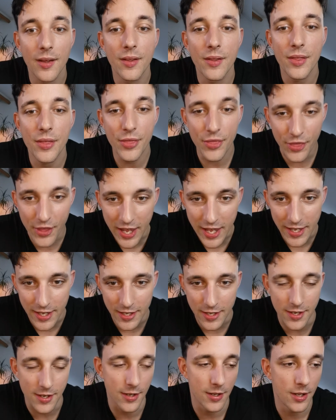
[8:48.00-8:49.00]

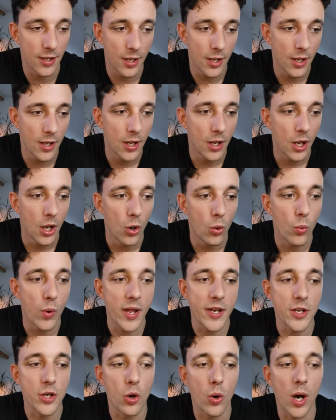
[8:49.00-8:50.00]
Think.
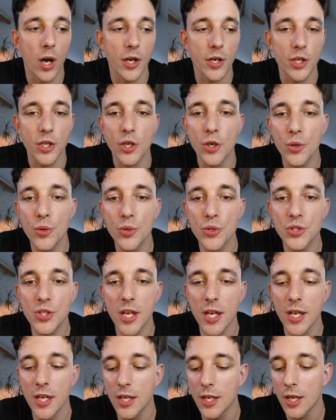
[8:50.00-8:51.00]
When you are
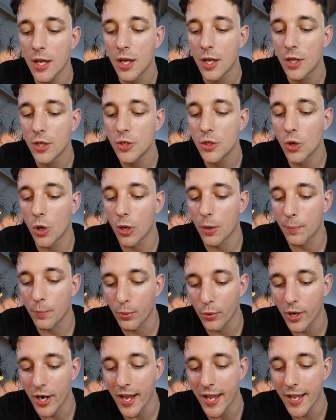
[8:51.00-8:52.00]
using your
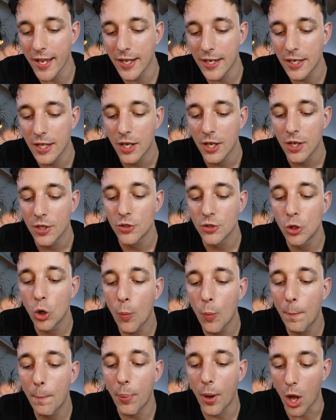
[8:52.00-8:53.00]
brain
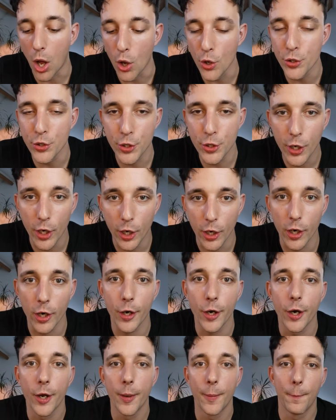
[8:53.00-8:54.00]
to
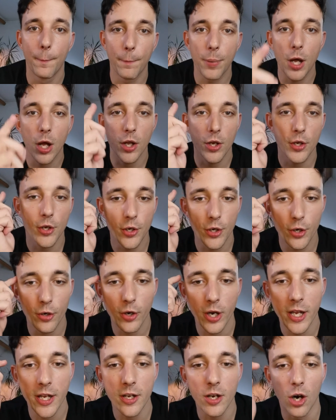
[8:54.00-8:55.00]
ponder.
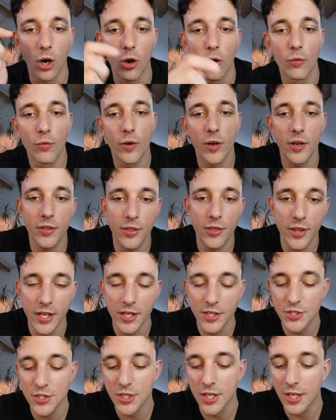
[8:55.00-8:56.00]
Pondering over
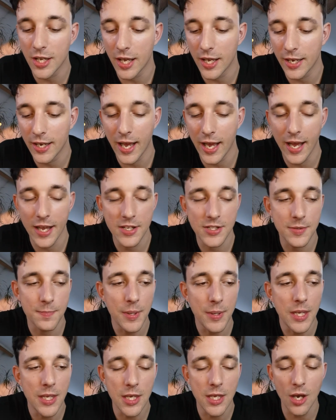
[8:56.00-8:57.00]
things, guys.
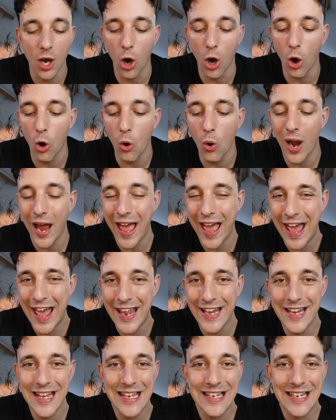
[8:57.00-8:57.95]
P-O-N-D-E-R.